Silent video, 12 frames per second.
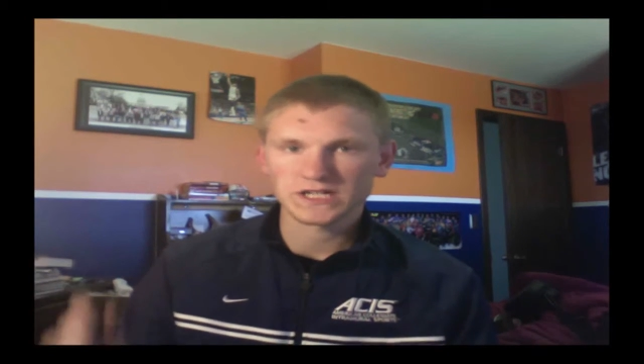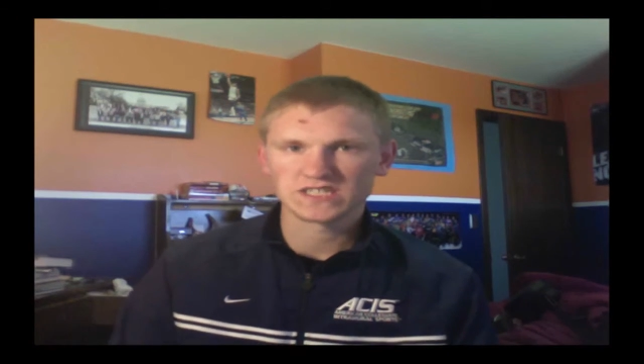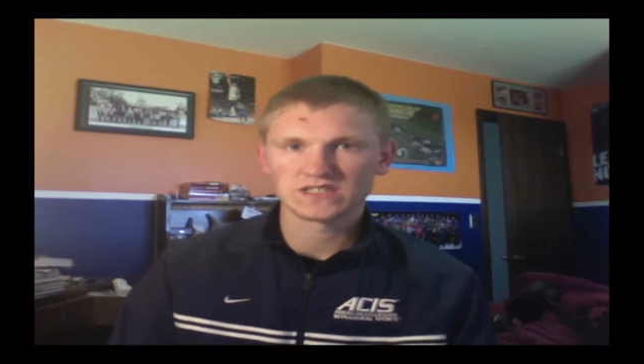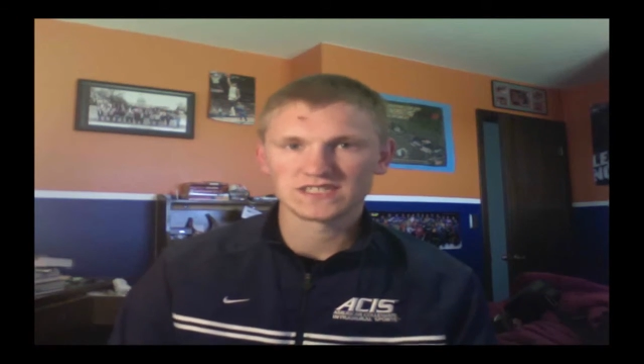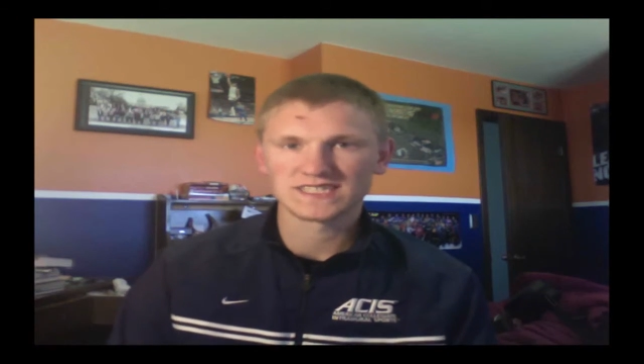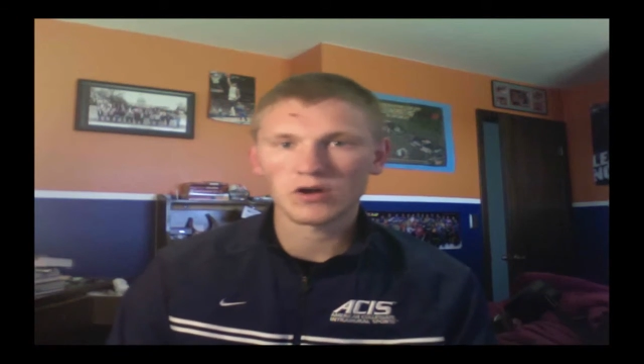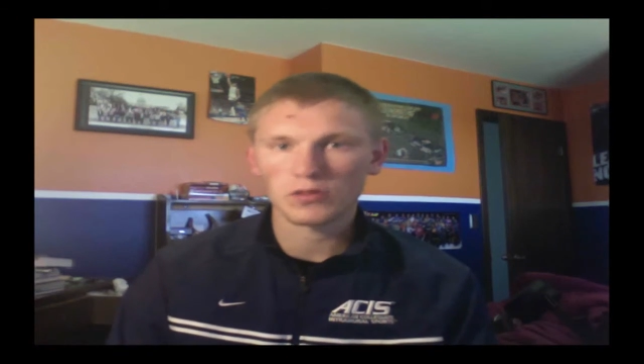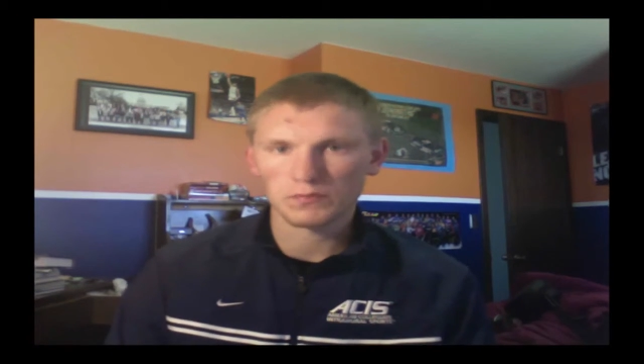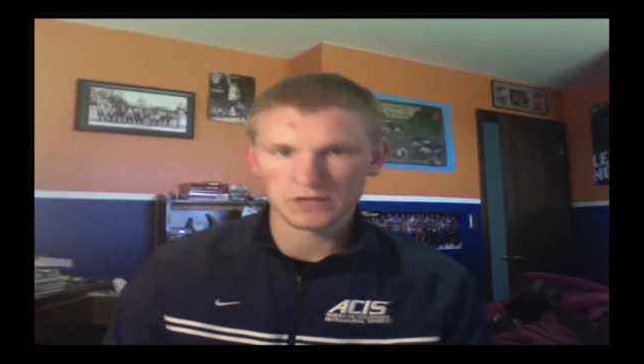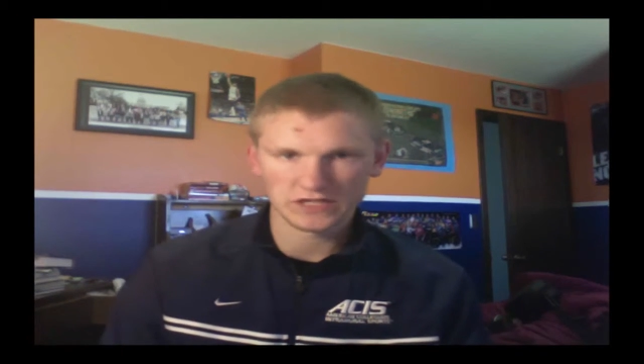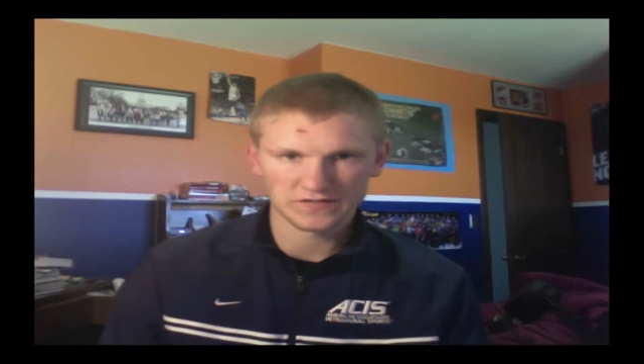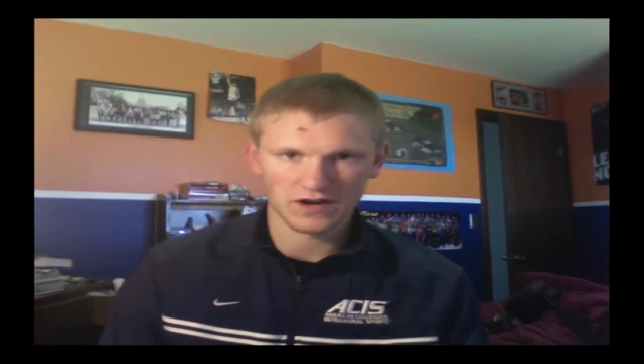to South
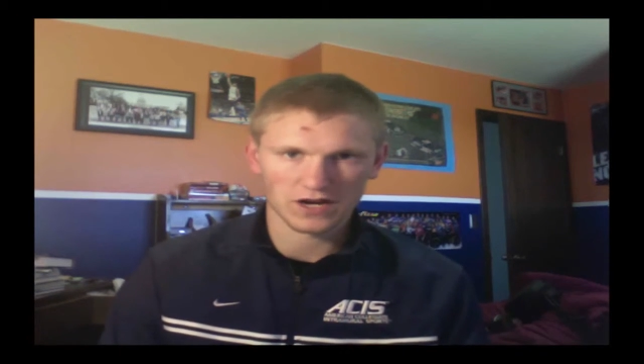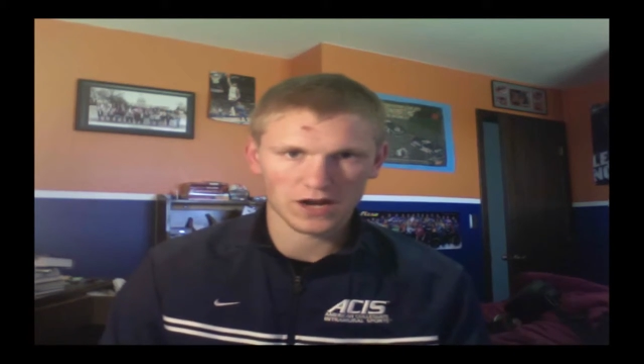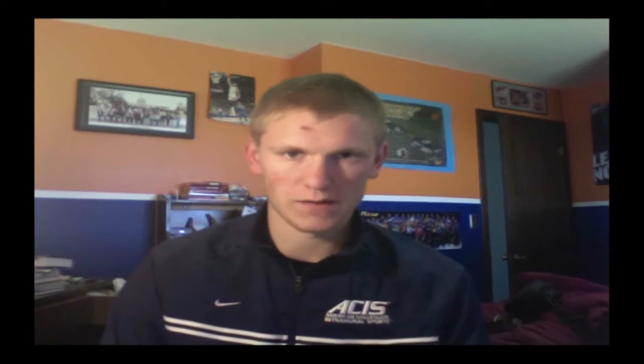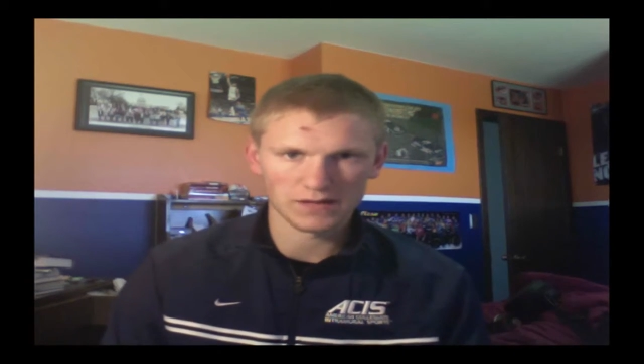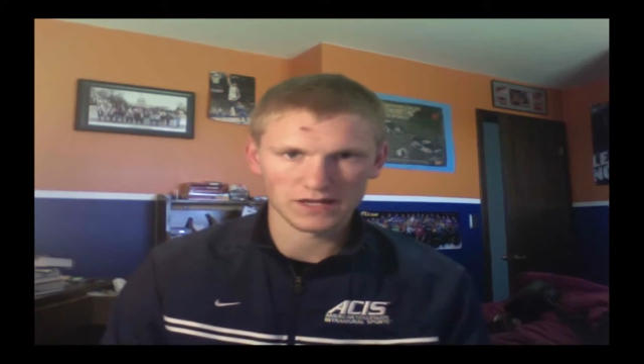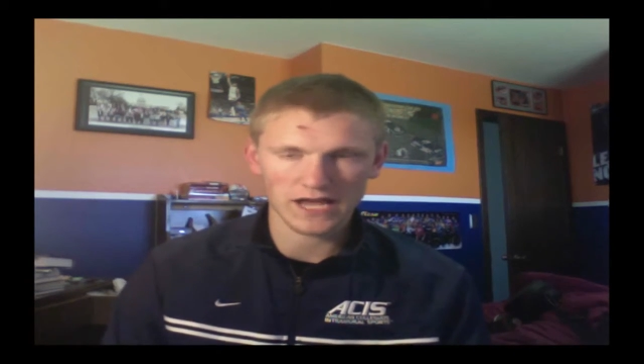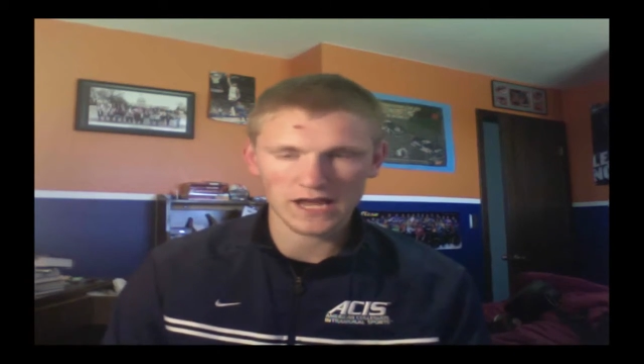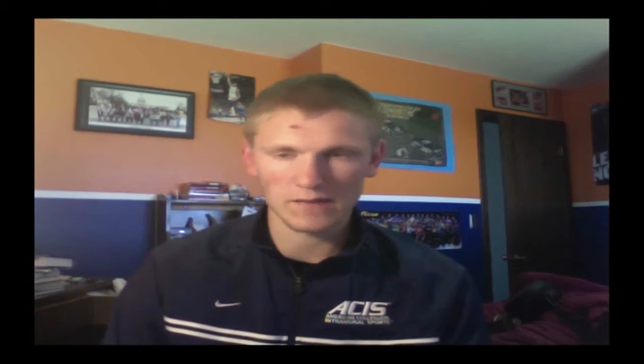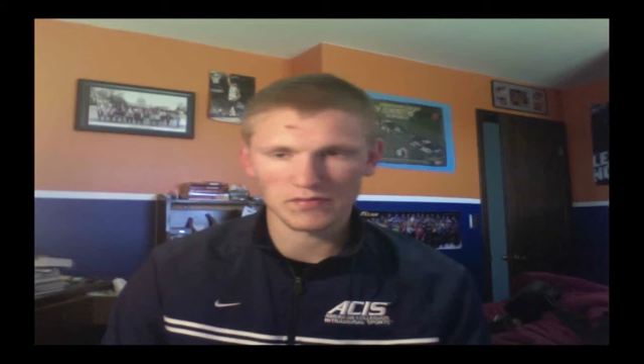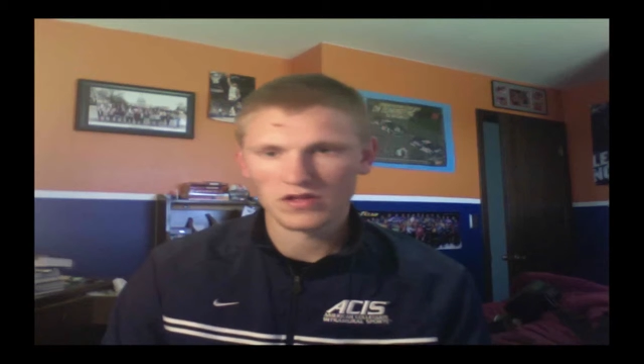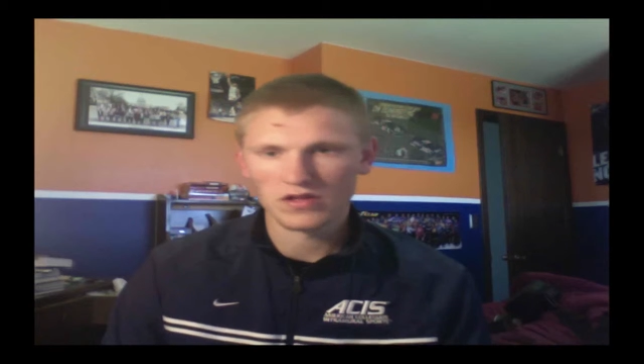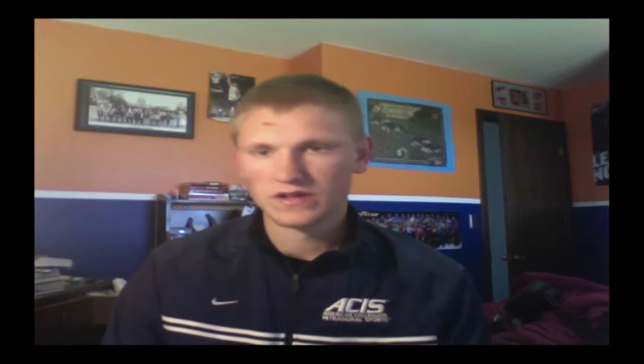Beach for a couple of
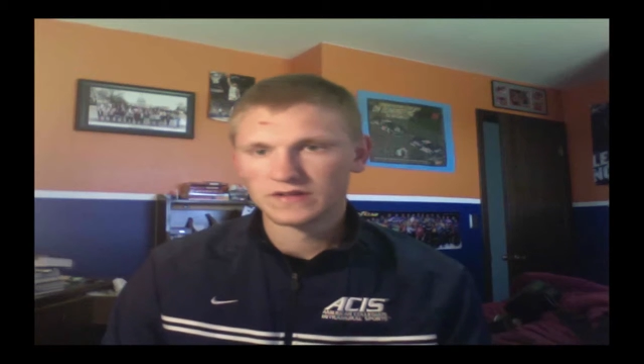games.